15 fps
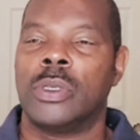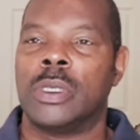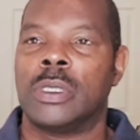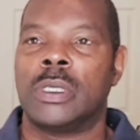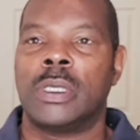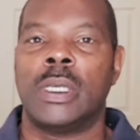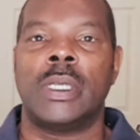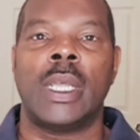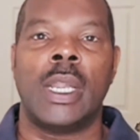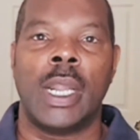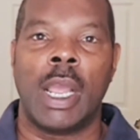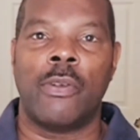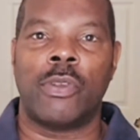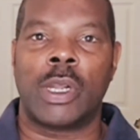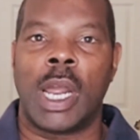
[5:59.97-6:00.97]
just sit down and
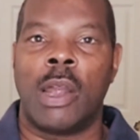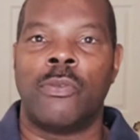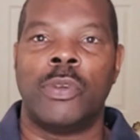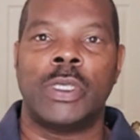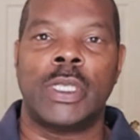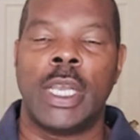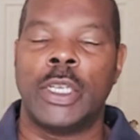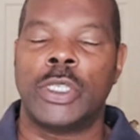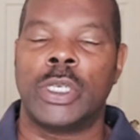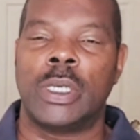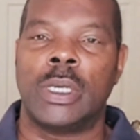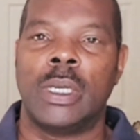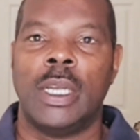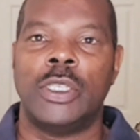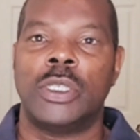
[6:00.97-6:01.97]
have a conversation
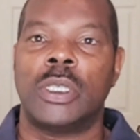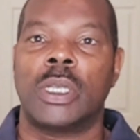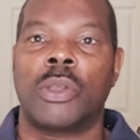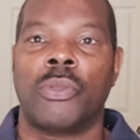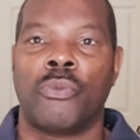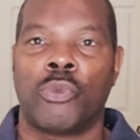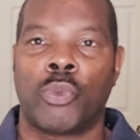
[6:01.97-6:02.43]
and just a